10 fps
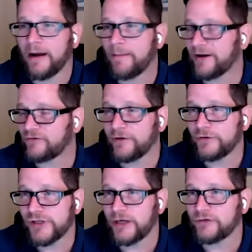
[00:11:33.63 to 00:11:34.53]
OpEx
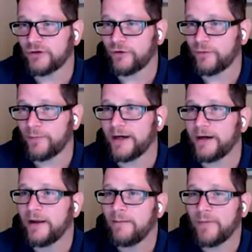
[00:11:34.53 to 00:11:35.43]
could change a little bit,
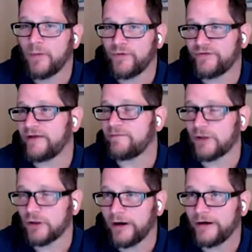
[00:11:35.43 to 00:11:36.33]
but we save a
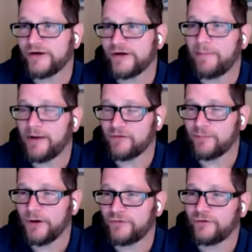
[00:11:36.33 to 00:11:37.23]
large CapEx
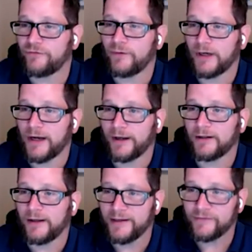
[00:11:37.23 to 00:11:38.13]
purchase for a lot of
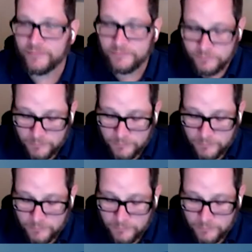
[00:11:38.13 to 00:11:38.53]
clients.